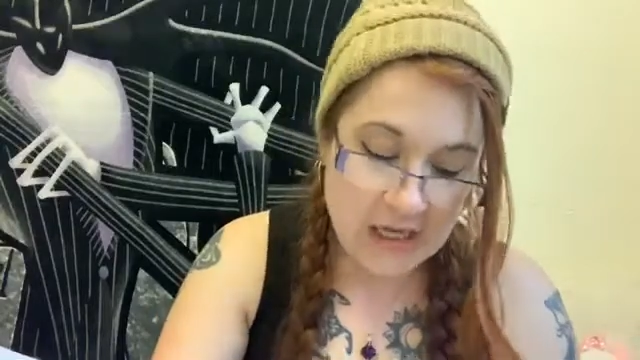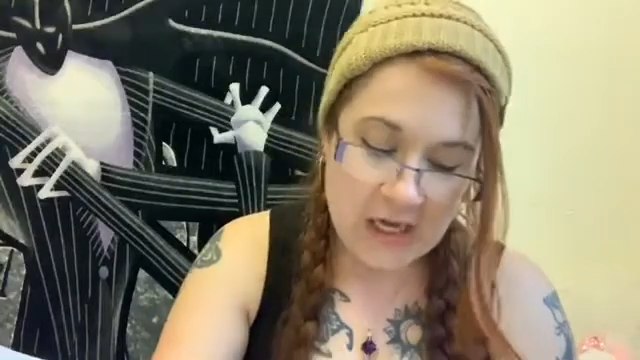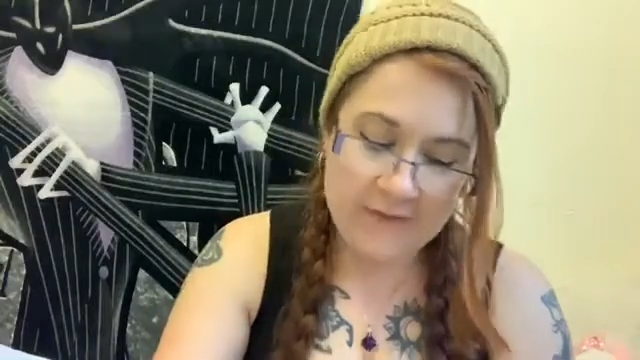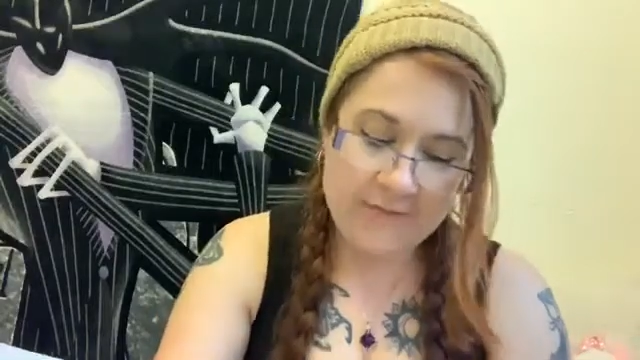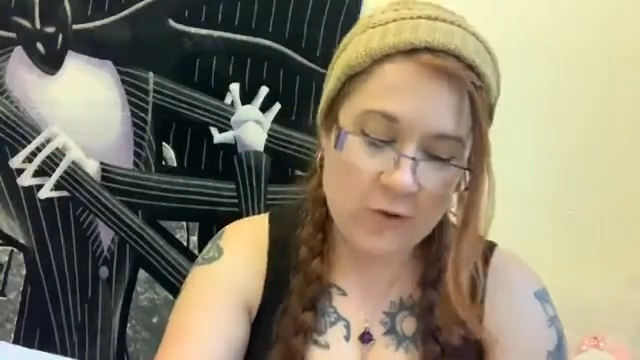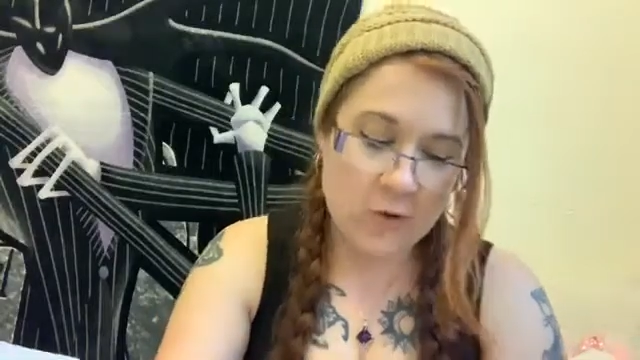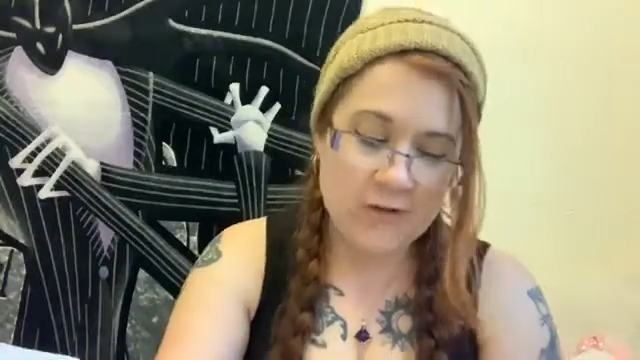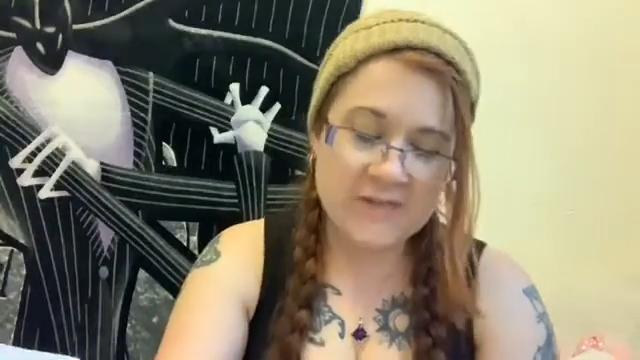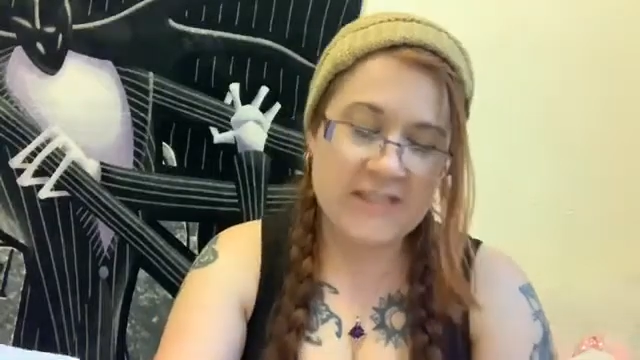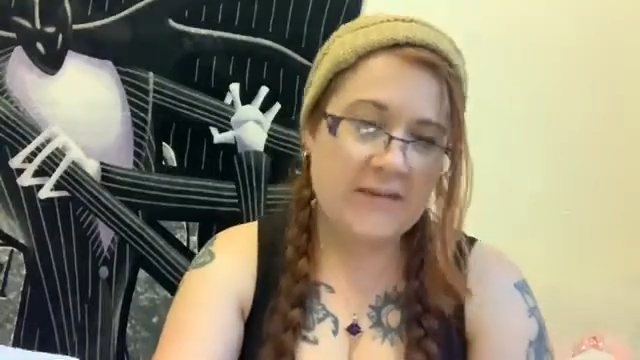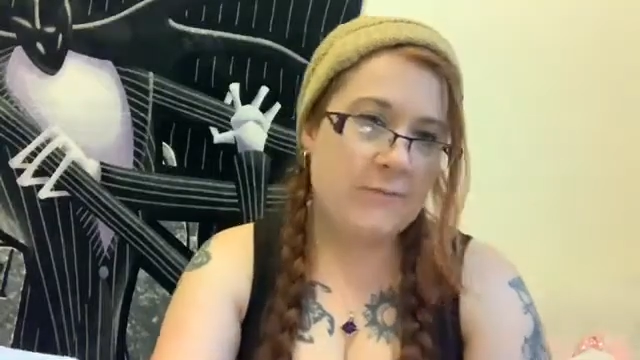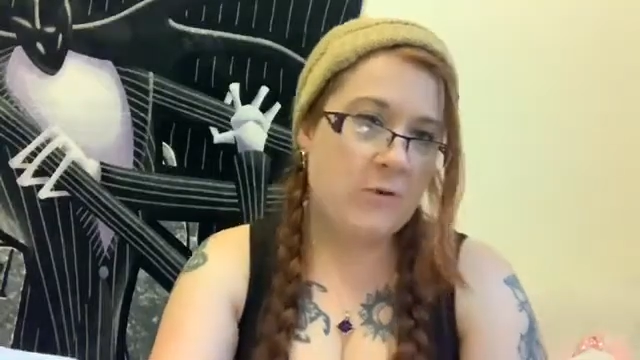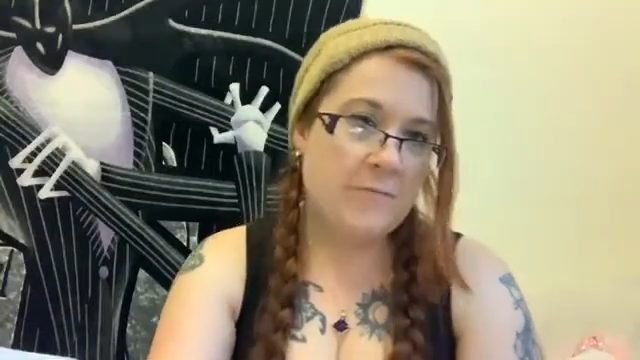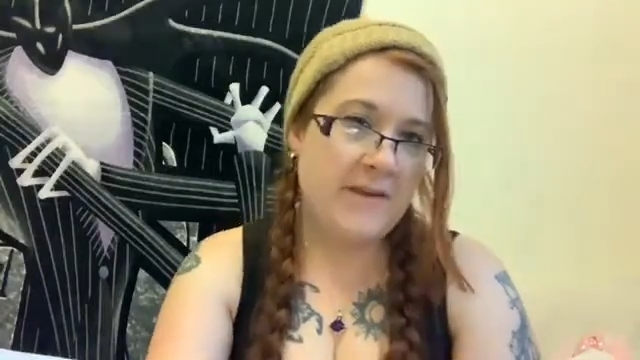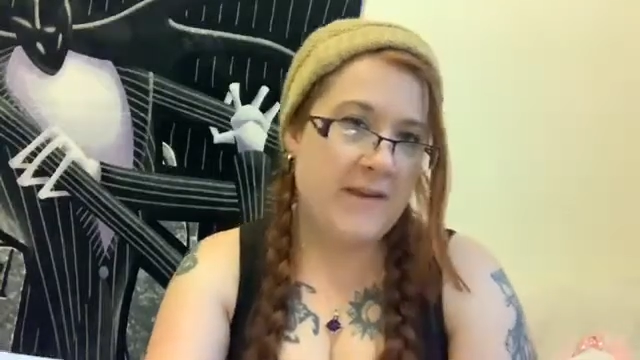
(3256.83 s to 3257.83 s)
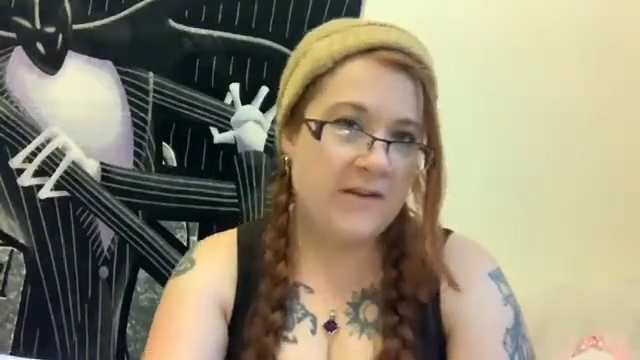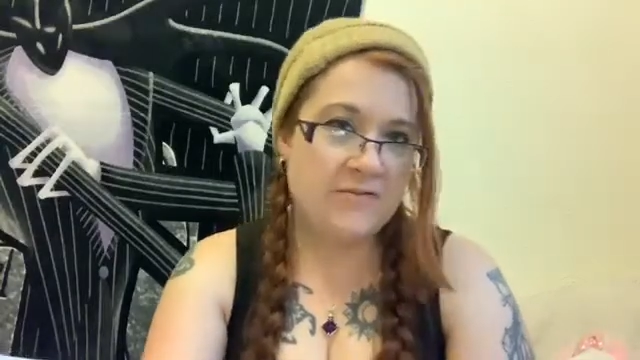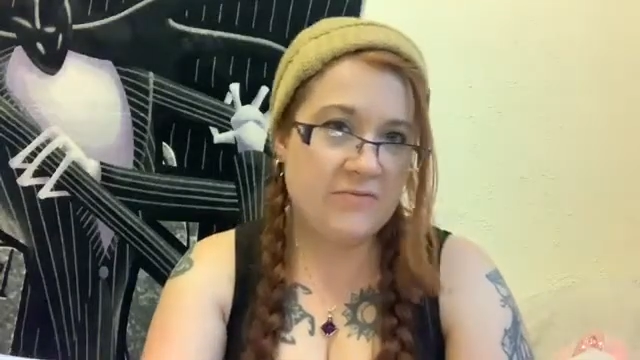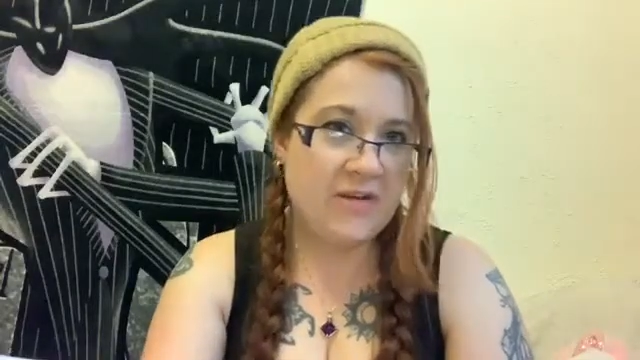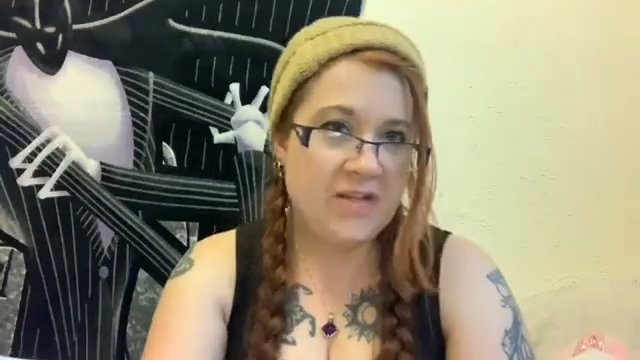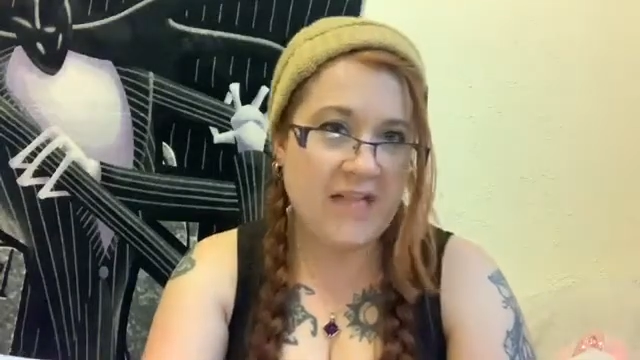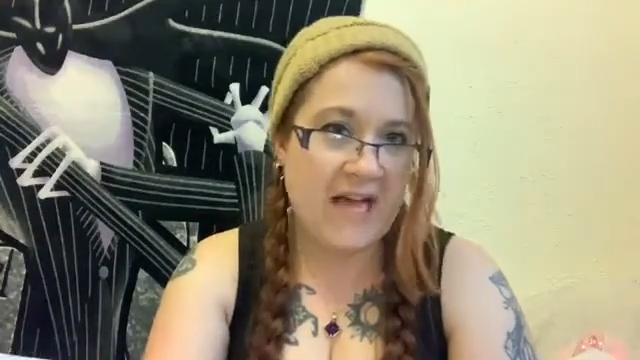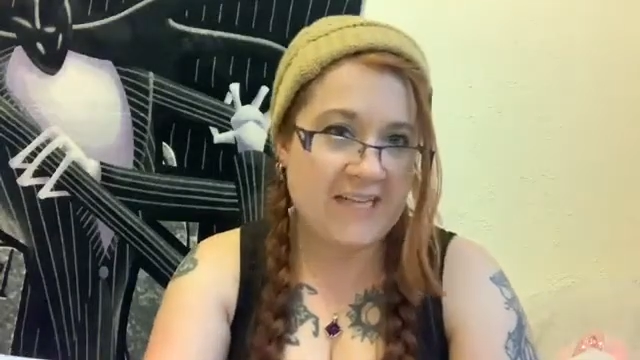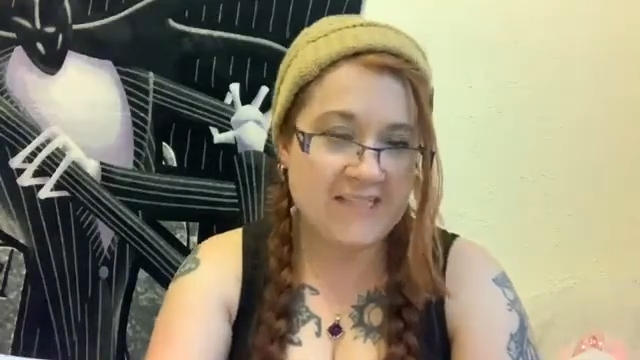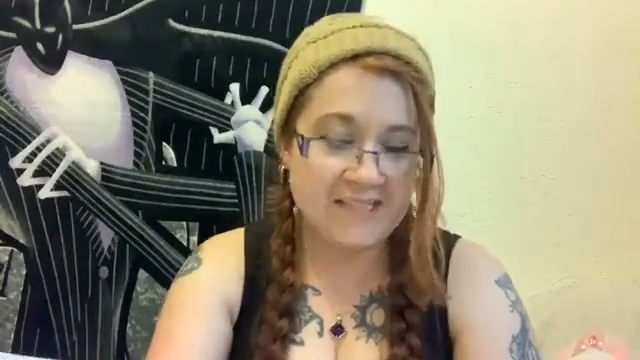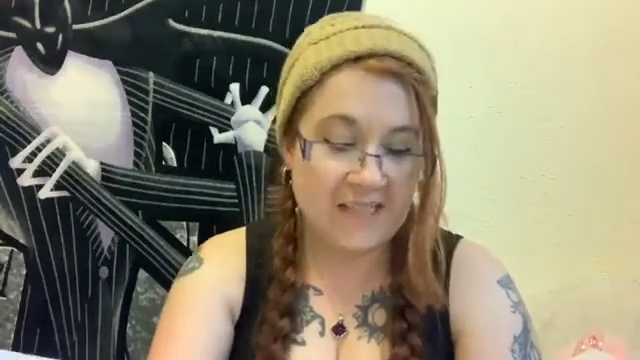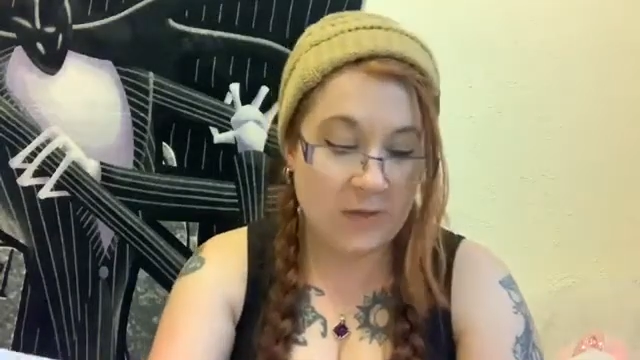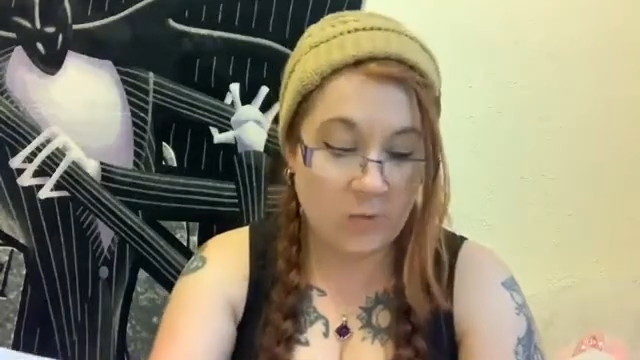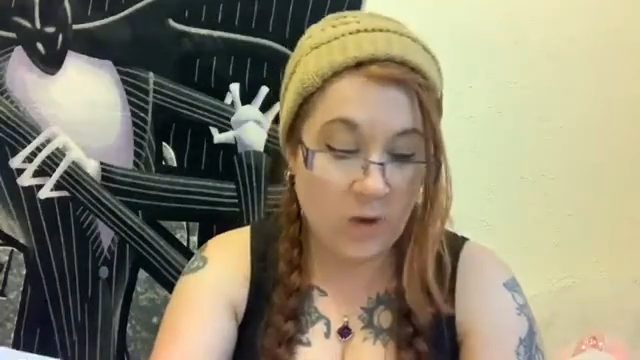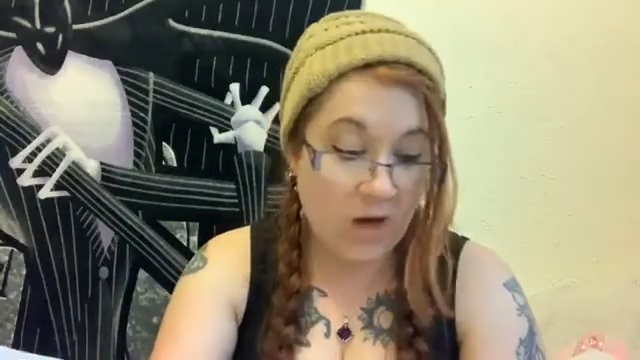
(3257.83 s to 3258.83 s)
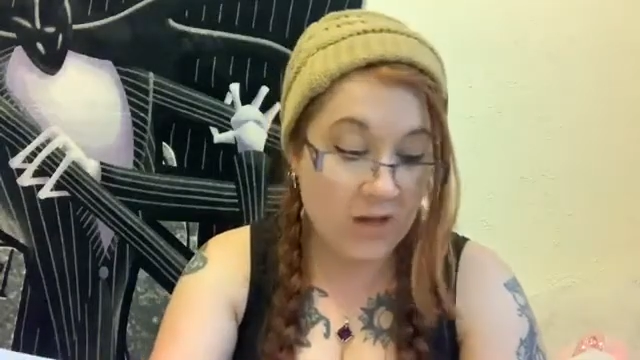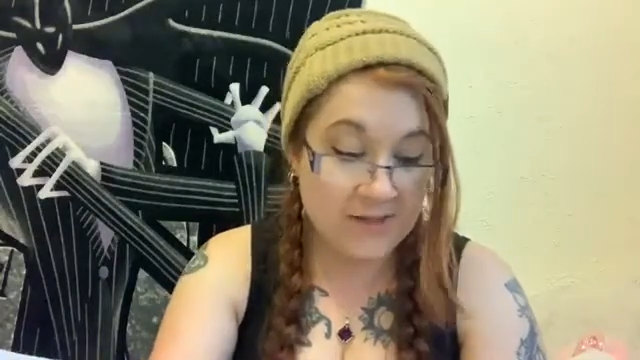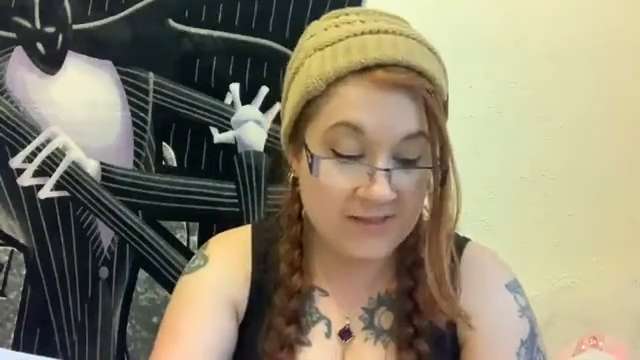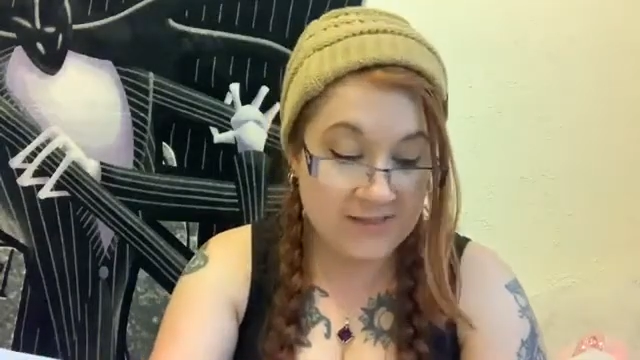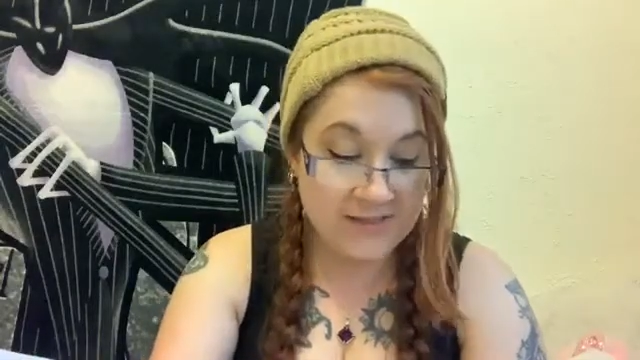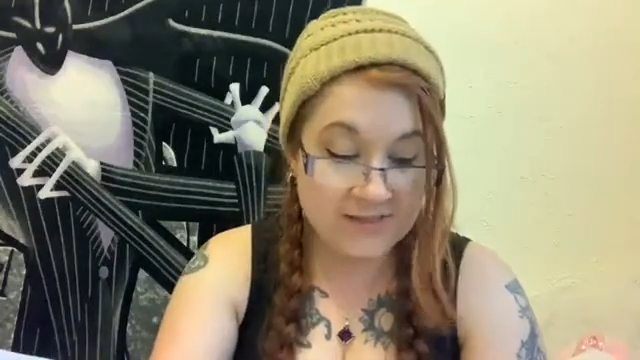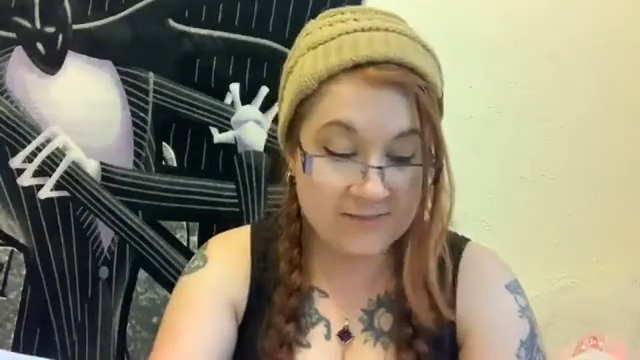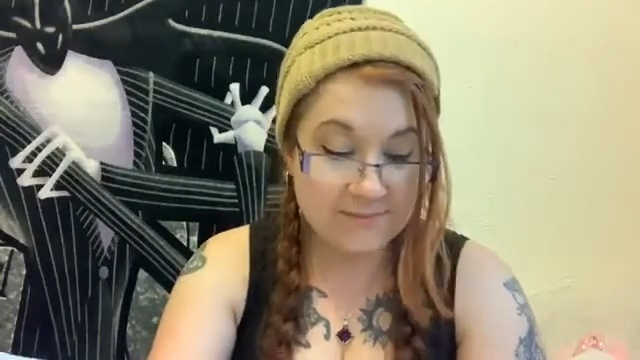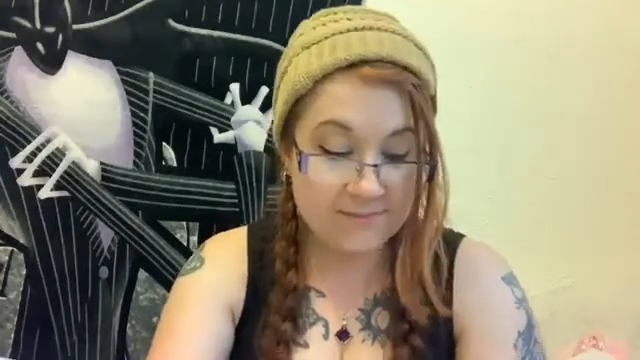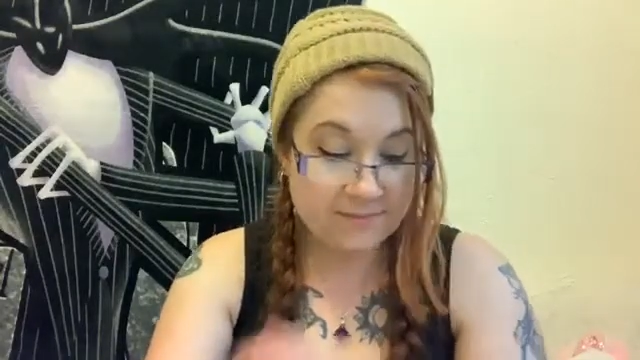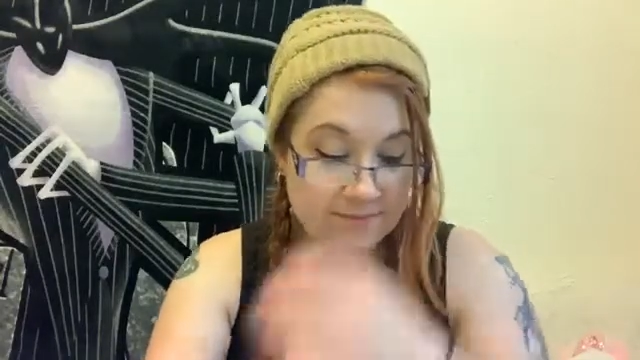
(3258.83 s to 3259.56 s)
"Of course I won't be in 3 classes at once."